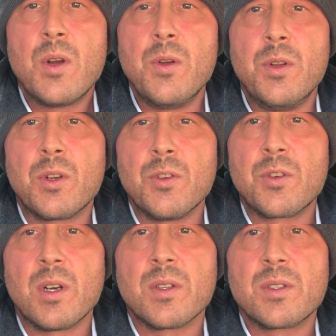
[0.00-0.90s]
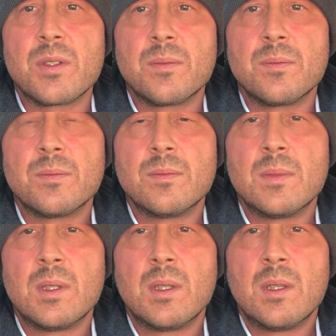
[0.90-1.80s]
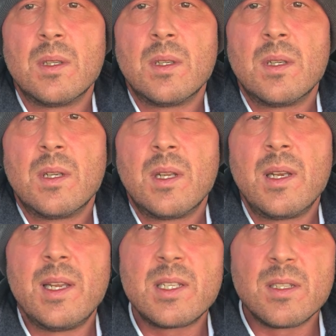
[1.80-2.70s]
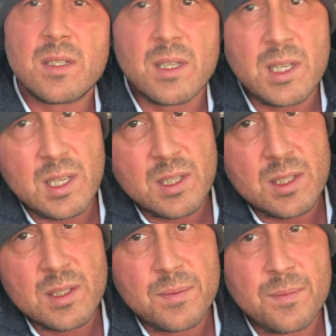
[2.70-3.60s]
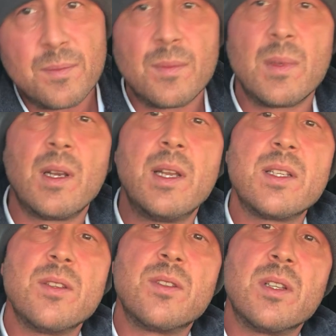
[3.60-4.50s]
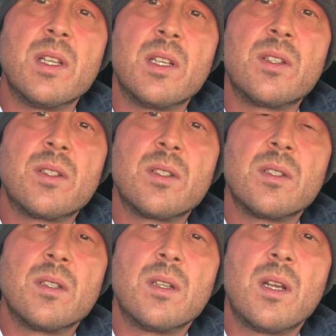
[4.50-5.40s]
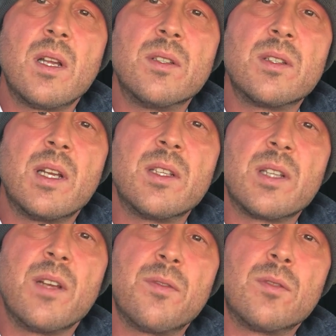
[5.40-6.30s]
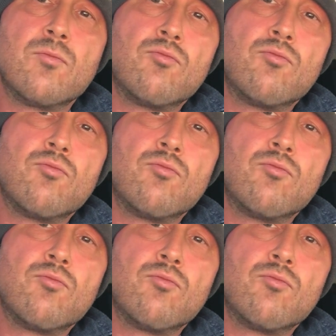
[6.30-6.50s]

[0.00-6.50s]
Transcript: who you can trust. Listen to this, and stay safe.